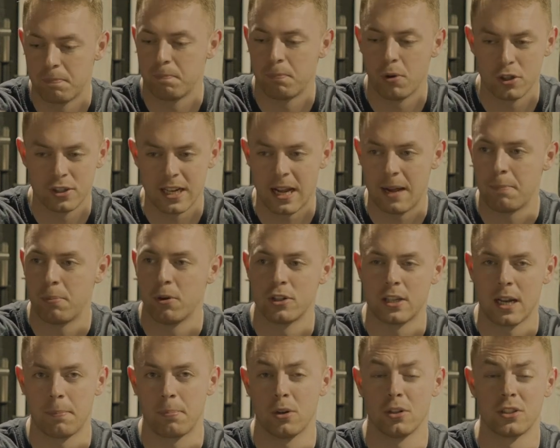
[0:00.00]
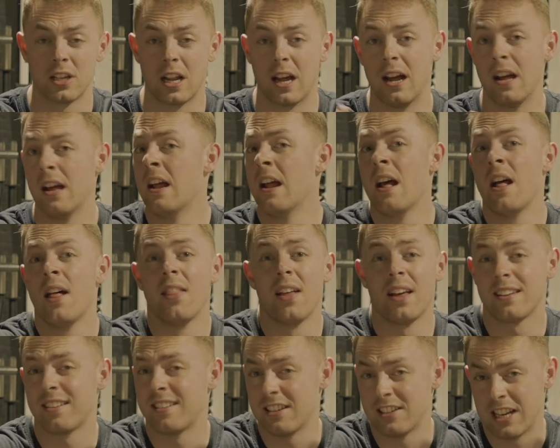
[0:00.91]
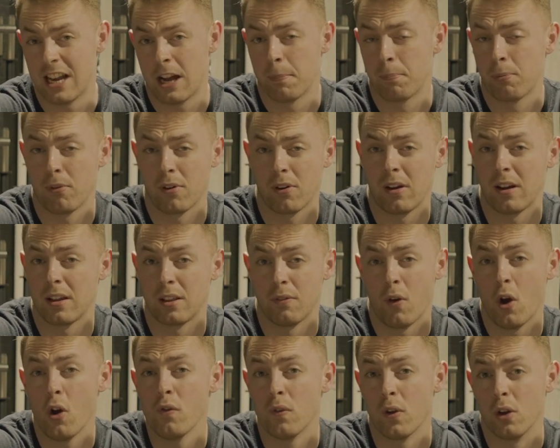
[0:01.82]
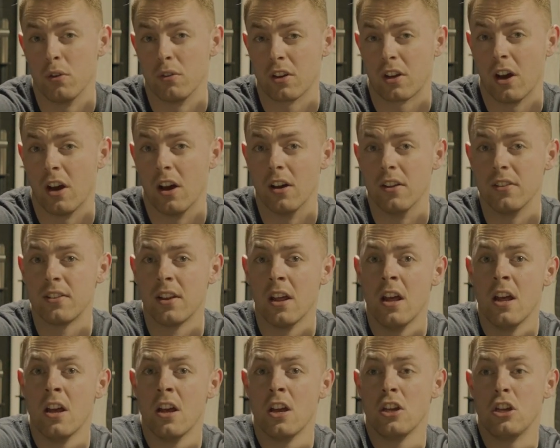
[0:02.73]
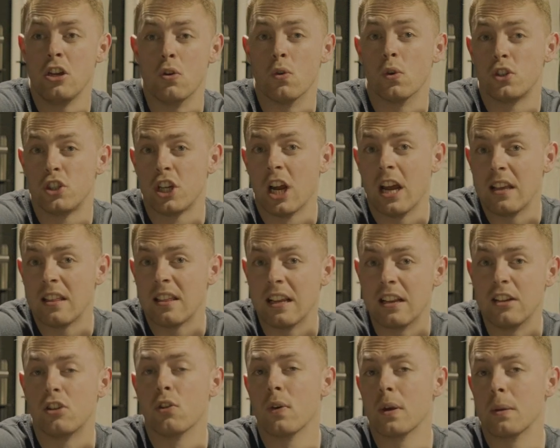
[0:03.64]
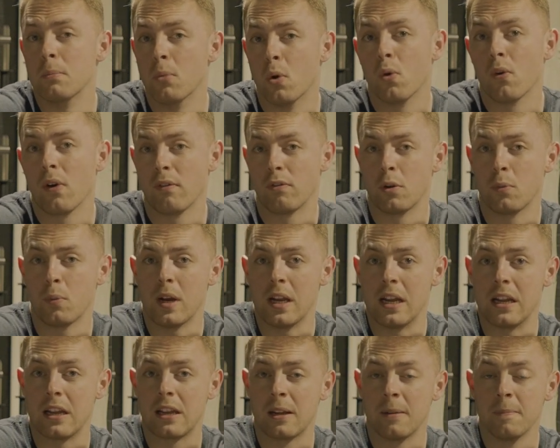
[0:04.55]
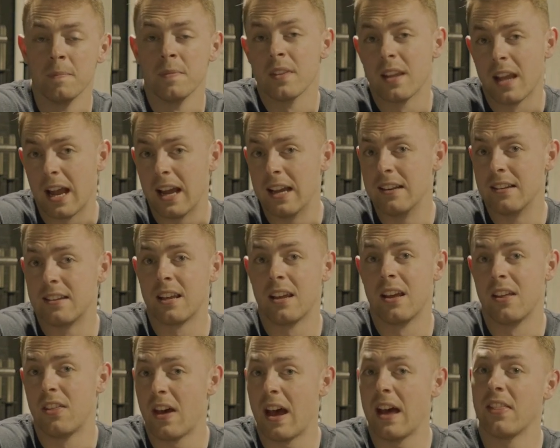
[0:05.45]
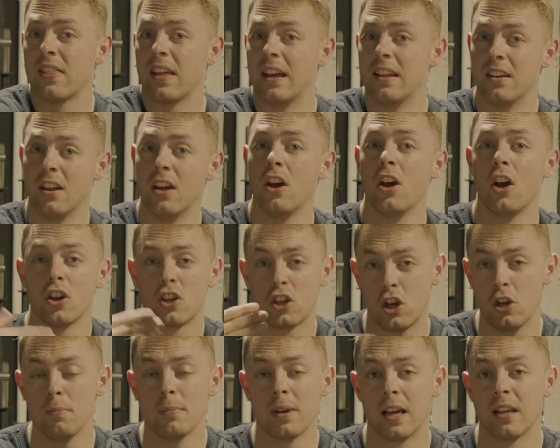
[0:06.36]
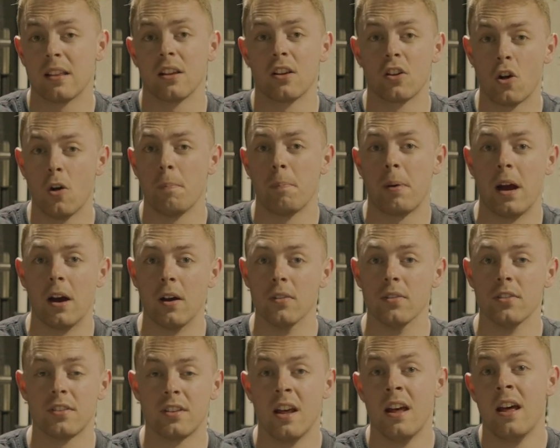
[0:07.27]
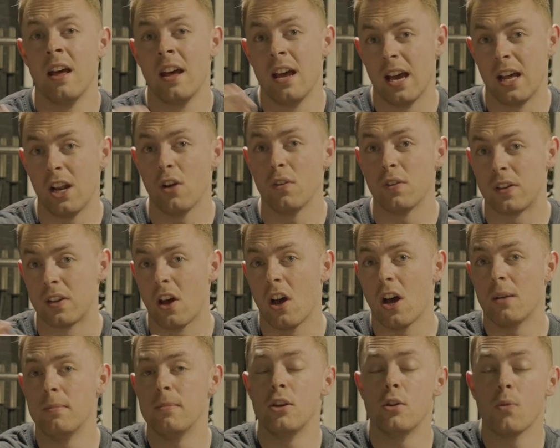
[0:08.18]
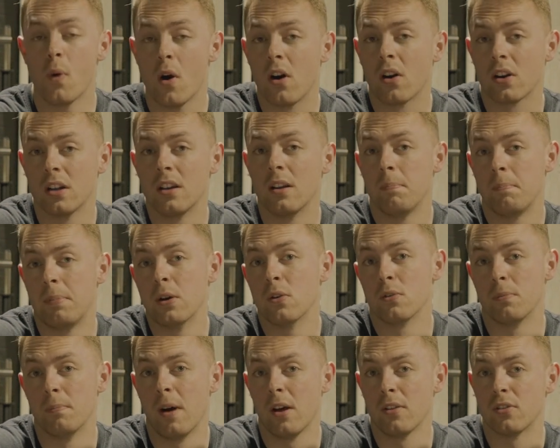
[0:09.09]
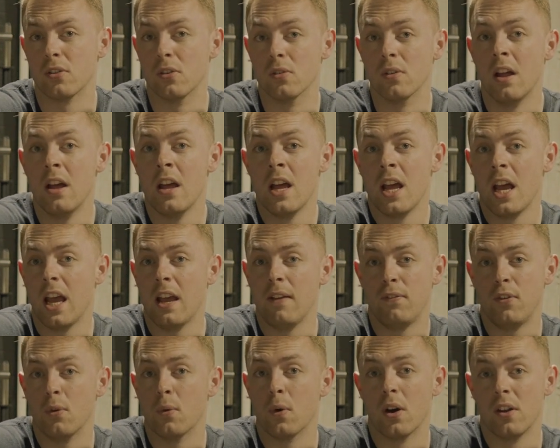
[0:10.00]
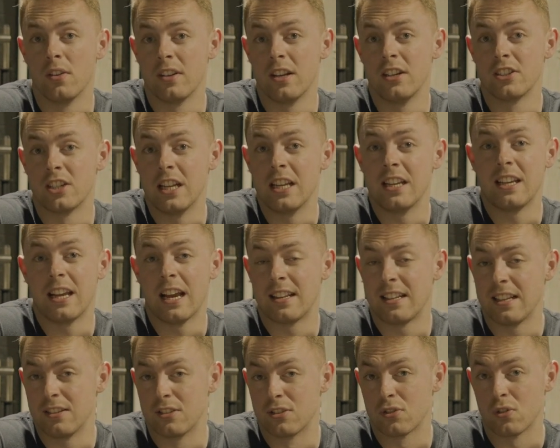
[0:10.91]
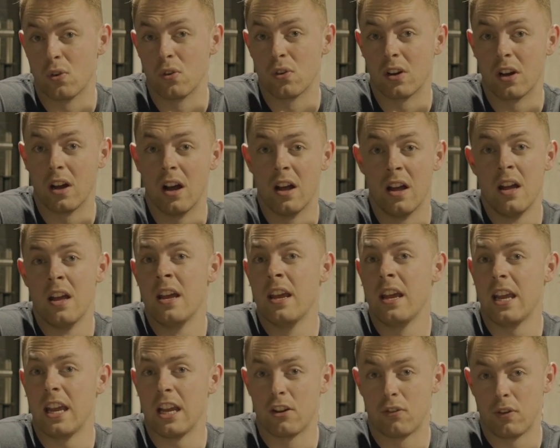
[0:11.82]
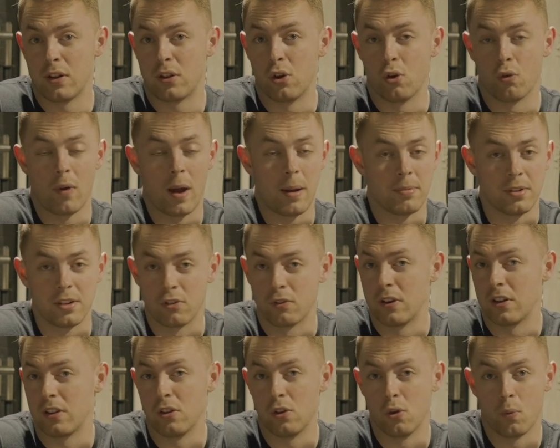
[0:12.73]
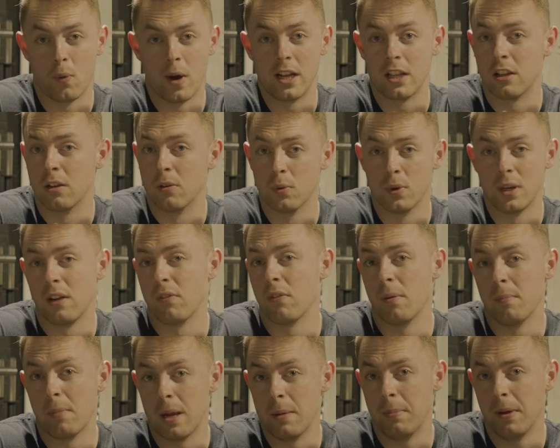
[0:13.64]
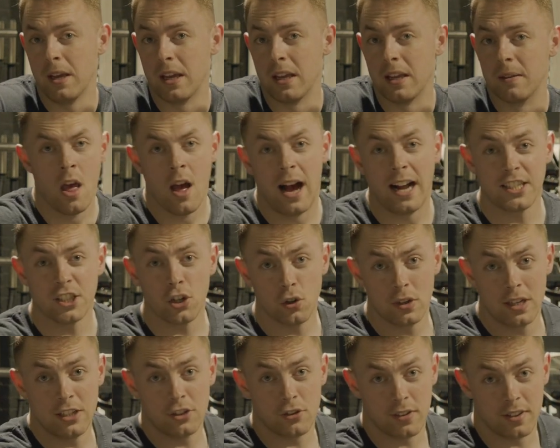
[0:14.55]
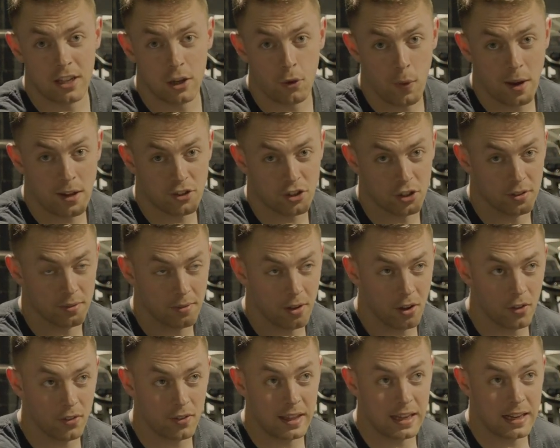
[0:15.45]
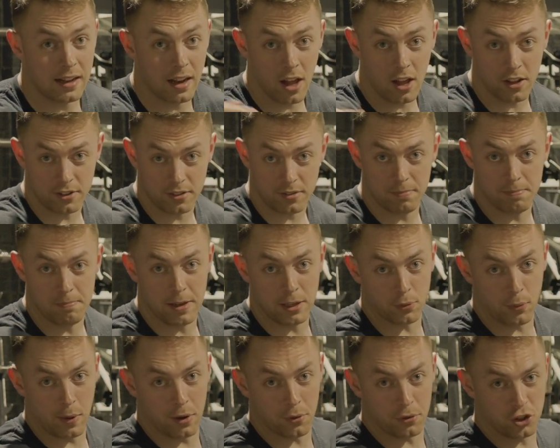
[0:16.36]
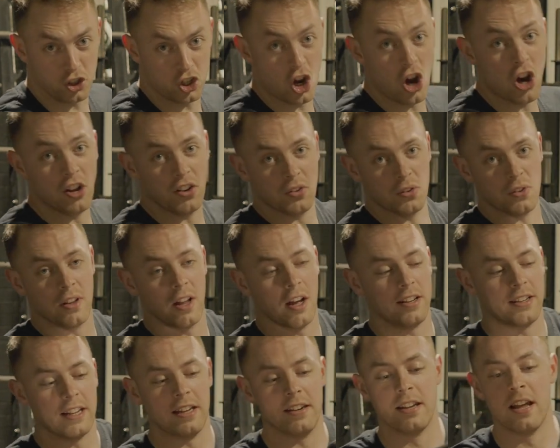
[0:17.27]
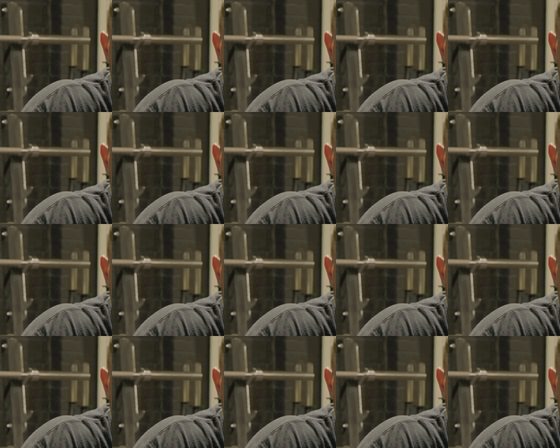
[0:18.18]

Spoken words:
Push that, push that, push that. That's essentially how progressive overload occurs. You're chasing doing more every week. And that then accumulates and compounds, and over time you are going to build muscle if you are essentially getting stronger, increasing your reps, increasing your weight, whatever it may be. I actually got an interesting question on the last mental health journal I did.